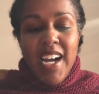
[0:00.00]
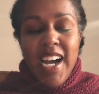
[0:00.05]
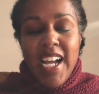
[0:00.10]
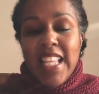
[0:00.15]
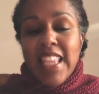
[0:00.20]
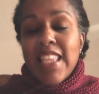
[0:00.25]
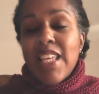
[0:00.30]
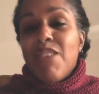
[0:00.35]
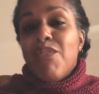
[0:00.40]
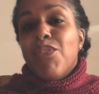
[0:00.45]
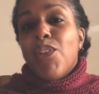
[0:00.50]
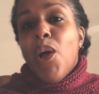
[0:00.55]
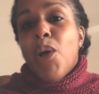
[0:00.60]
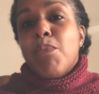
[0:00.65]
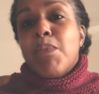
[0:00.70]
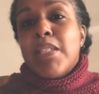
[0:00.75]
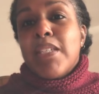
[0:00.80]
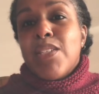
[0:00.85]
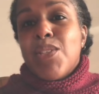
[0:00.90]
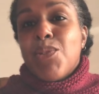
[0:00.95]
I think
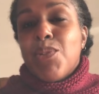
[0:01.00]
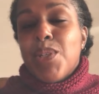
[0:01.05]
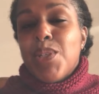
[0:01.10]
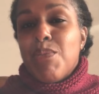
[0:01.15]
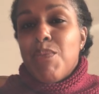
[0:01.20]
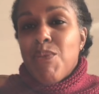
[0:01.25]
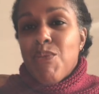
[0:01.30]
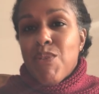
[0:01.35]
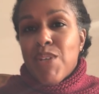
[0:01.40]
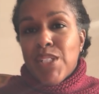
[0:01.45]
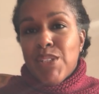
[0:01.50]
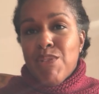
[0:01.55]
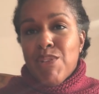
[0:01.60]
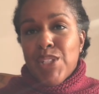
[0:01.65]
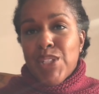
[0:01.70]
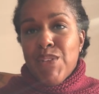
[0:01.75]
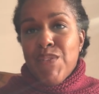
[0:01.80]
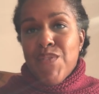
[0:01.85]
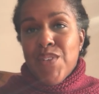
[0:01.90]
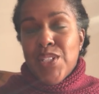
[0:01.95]
Vlogmas is going to be really,
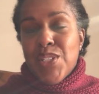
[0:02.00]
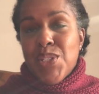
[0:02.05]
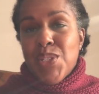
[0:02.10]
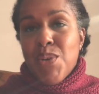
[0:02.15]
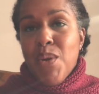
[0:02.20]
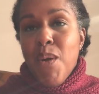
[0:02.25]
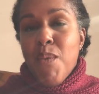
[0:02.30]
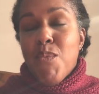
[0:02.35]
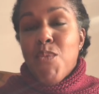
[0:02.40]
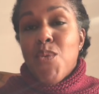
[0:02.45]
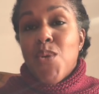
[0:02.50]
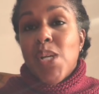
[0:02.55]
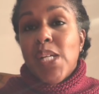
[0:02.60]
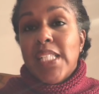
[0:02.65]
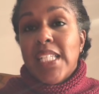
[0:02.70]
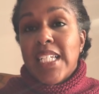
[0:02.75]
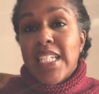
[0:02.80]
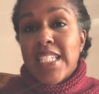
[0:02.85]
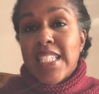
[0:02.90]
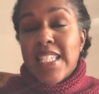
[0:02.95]
really fun. So I'm
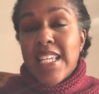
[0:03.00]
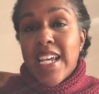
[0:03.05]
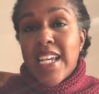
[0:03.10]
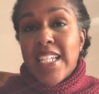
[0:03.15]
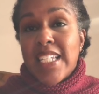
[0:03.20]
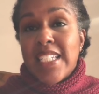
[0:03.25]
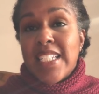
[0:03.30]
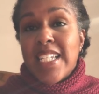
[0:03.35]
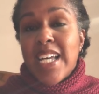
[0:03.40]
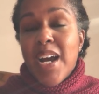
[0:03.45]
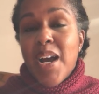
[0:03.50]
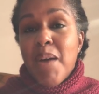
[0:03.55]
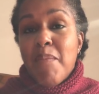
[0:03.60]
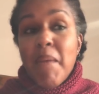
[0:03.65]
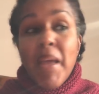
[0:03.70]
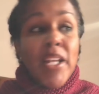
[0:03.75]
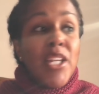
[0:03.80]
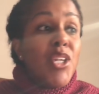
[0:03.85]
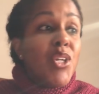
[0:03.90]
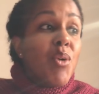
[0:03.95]
really excited.
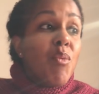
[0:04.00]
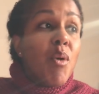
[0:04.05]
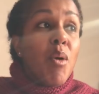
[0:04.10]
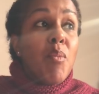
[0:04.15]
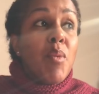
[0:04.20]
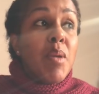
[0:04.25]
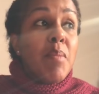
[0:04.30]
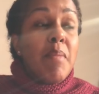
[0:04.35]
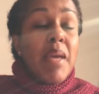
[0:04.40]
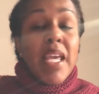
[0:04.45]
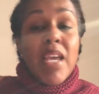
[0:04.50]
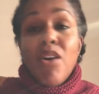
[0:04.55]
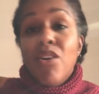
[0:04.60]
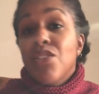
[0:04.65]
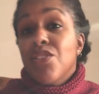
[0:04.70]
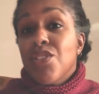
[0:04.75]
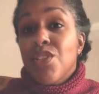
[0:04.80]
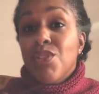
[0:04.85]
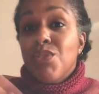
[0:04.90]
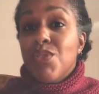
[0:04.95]
Um, and you know what? We may
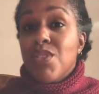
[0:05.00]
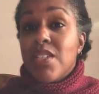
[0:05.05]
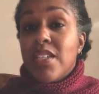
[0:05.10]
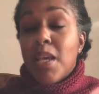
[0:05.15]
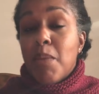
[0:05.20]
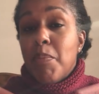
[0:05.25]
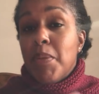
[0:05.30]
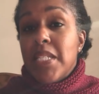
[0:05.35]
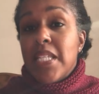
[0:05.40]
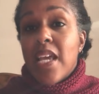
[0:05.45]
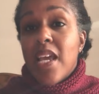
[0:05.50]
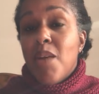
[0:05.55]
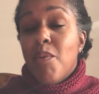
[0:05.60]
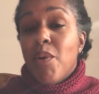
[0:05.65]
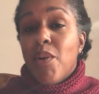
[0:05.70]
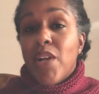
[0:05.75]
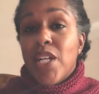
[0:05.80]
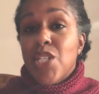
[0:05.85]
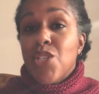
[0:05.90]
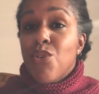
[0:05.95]
also skip a day
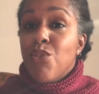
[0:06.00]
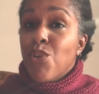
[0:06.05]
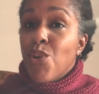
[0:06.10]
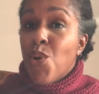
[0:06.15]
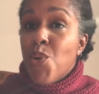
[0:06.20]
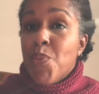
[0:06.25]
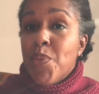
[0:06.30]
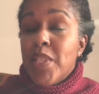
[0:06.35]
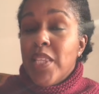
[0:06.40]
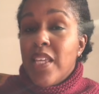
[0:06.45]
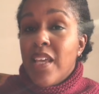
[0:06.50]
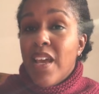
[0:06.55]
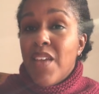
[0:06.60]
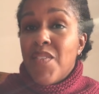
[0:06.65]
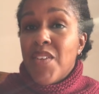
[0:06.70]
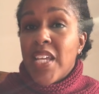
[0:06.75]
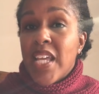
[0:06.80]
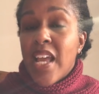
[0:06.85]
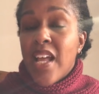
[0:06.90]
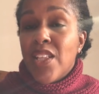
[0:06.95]
where I don't open the
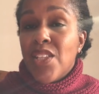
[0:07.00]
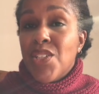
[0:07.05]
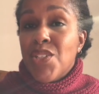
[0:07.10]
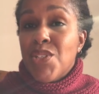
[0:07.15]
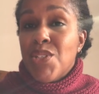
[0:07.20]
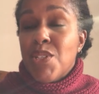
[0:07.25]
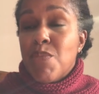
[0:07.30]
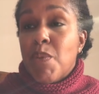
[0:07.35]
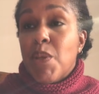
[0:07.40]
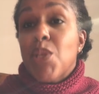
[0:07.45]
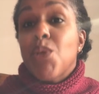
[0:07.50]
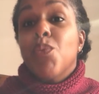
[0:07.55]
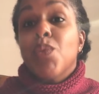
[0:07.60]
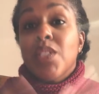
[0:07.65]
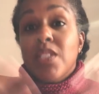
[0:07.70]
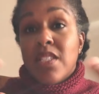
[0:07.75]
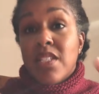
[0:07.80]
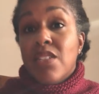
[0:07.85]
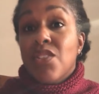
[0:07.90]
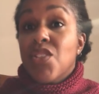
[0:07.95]
advent calendars, but you
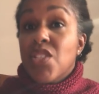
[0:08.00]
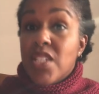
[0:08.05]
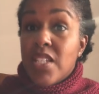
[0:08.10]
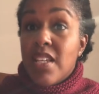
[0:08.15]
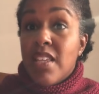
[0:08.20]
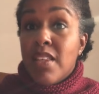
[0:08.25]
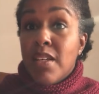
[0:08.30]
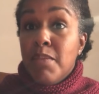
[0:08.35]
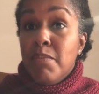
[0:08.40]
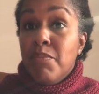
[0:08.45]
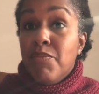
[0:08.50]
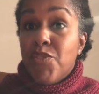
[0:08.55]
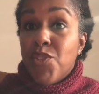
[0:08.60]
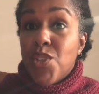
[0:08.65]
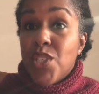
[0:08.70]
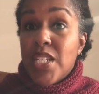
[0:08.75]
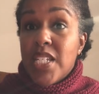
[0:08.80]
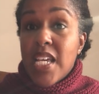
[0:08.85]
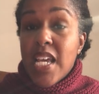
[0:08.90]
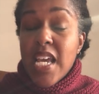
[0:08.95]
will still see them
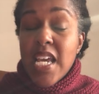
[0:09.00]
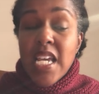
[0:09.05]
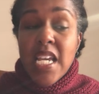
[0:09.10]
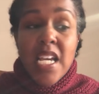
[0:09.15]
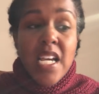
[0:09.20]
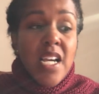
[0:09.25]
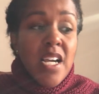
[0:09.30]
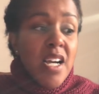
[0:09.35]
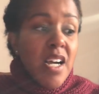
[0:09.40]
for the day.